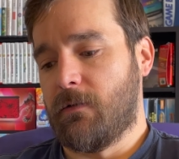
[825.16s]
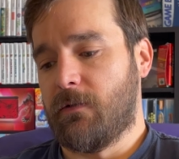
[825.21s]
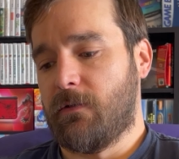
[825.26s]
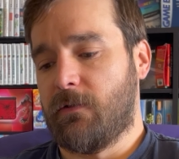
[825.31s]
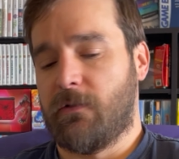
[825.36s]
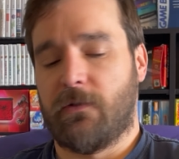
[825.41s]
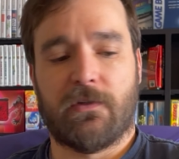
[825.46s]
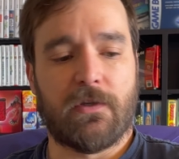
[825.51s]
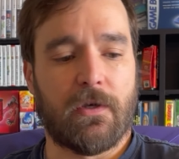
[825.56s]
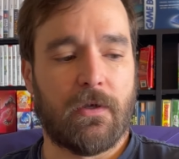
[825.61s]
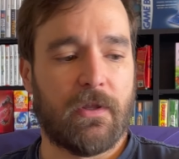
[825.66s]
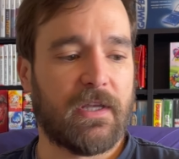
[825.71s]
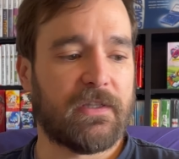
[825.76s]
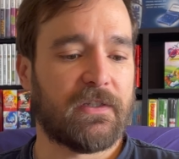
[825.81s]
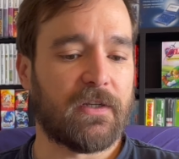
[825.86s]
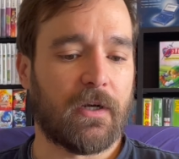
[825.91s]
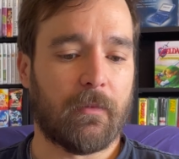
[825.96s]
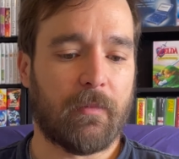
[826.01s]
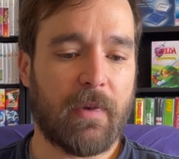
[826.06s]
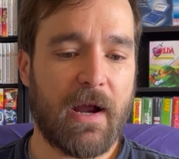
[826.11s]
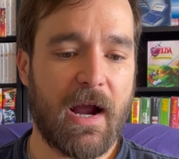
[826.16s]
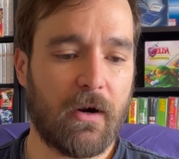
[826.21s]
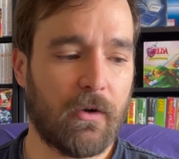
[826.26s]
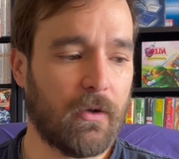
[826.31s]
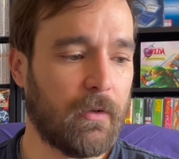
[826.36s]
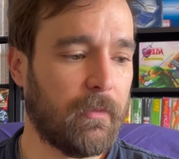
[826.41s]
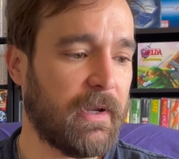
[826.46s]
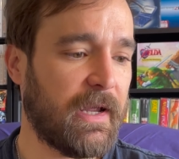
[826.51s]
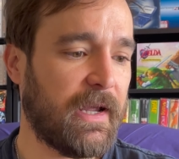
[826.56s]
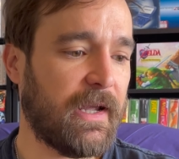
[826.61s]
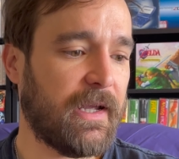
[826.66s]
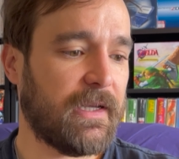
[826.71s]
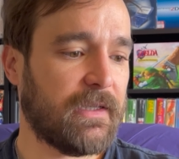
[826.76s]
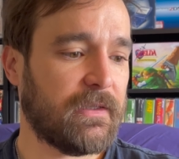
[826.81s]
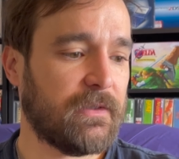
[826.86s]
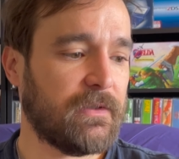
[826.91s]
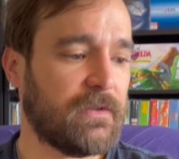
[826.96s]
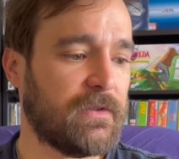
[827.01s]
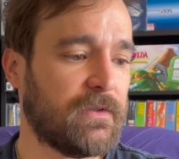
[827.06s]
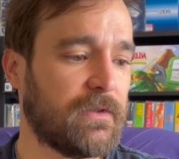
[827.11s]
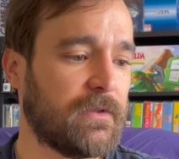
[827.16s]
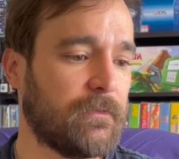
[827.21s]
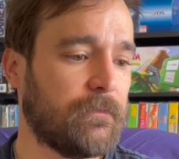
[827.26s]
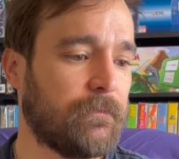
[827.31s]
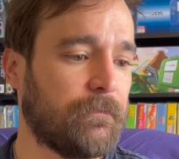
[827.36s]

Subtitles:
So that's our power bands.